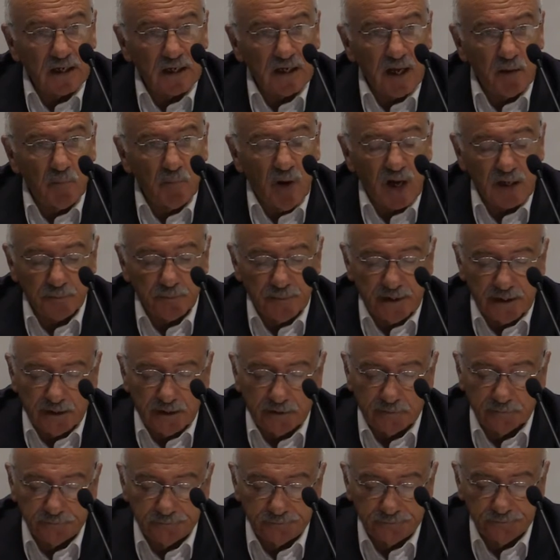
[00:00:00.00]
The
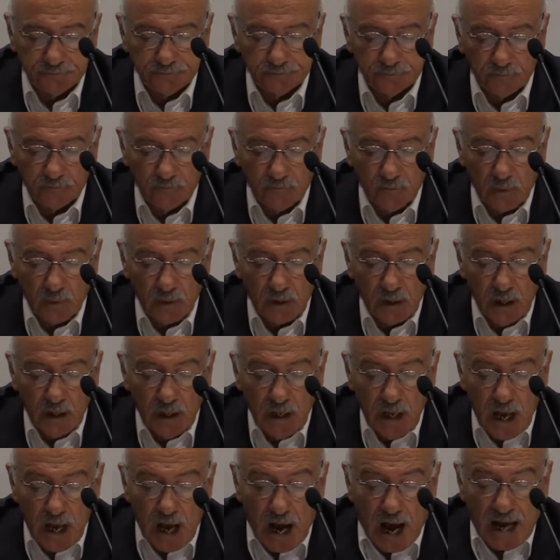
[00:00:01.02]
model of
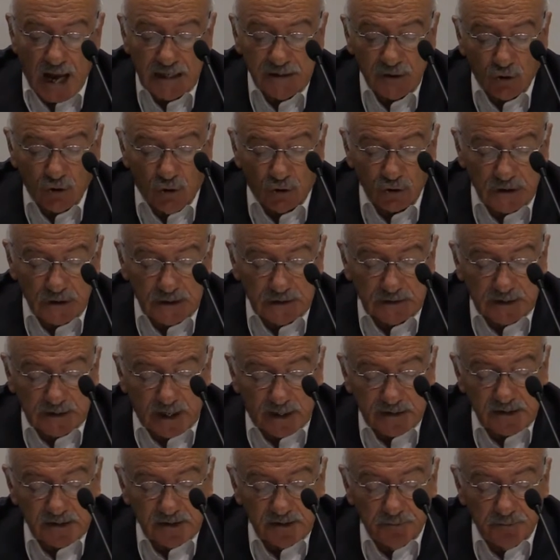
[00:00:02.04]
specifying
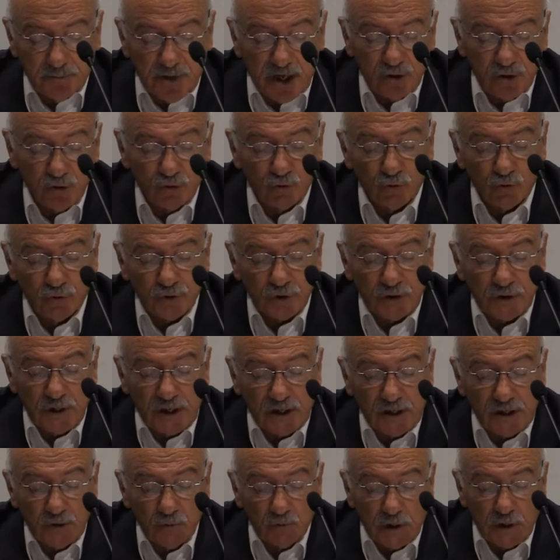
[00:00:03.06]

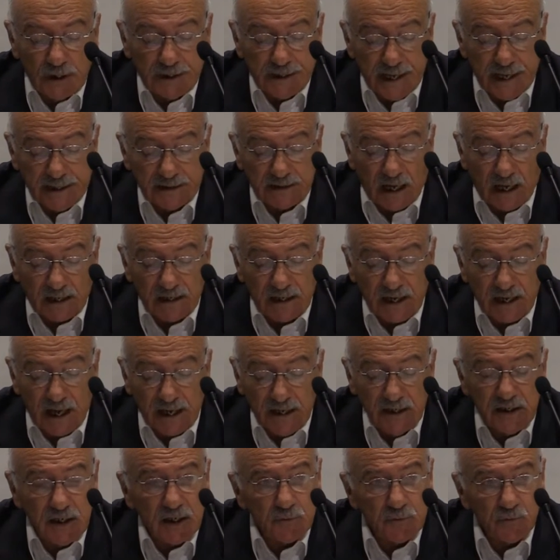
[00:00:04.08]
societal
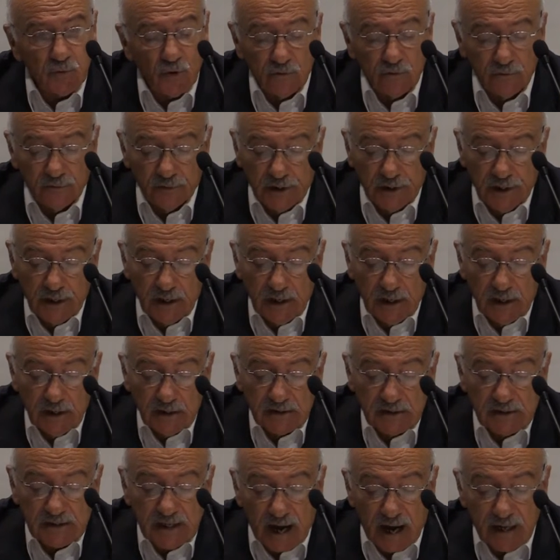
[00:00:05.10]
elements is ready there, and
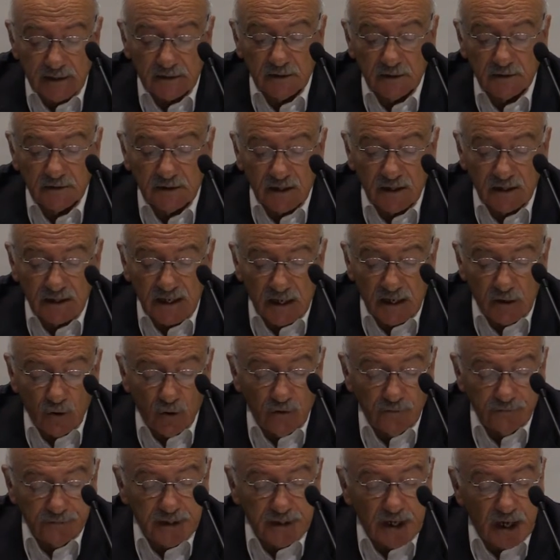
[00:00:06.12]
around this
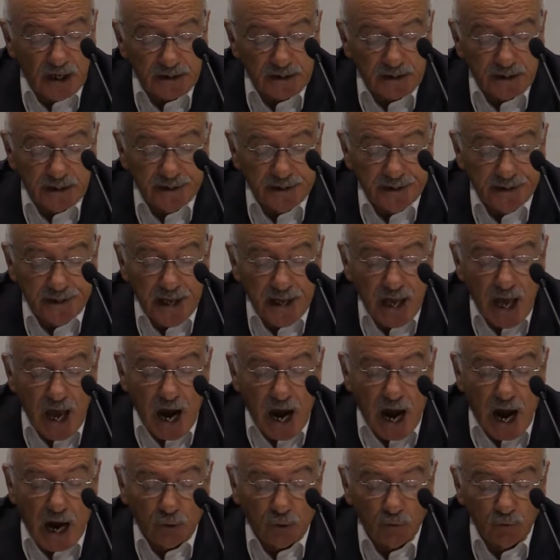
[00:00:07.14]
core
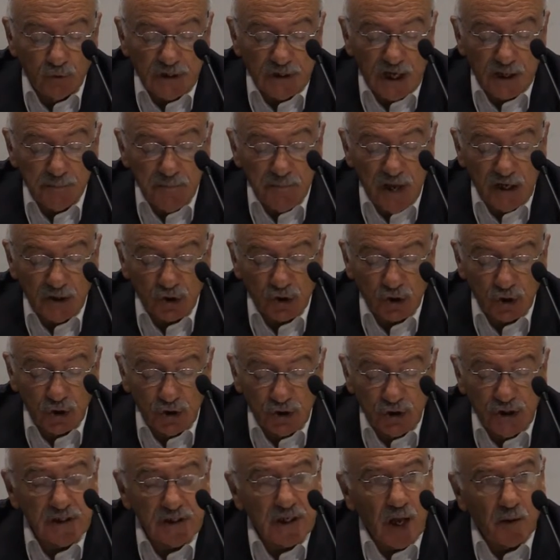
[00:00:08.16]
it will
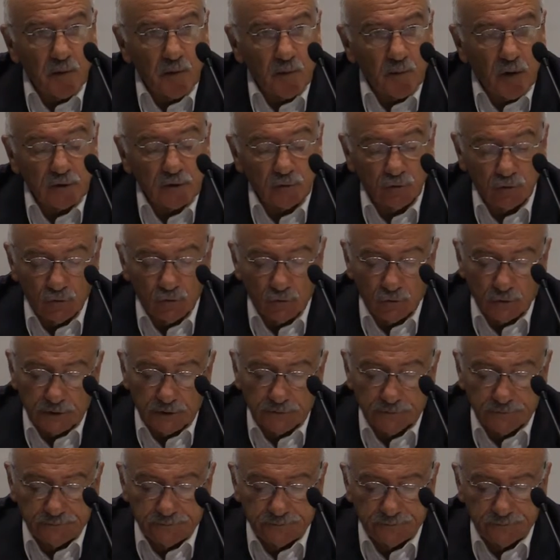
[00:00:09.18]
shape and
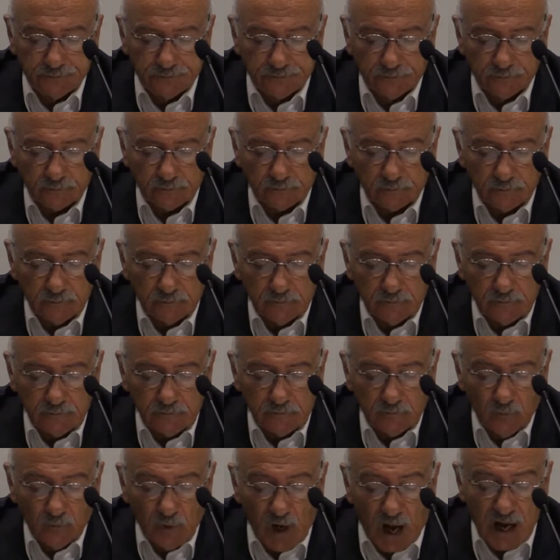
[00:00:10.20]
take
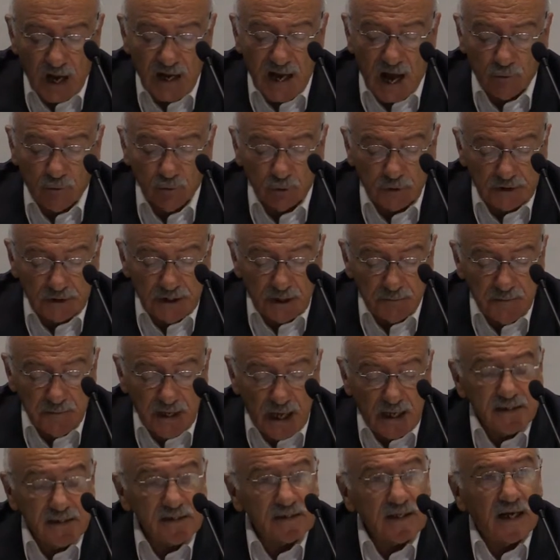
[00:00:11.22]
form naturally.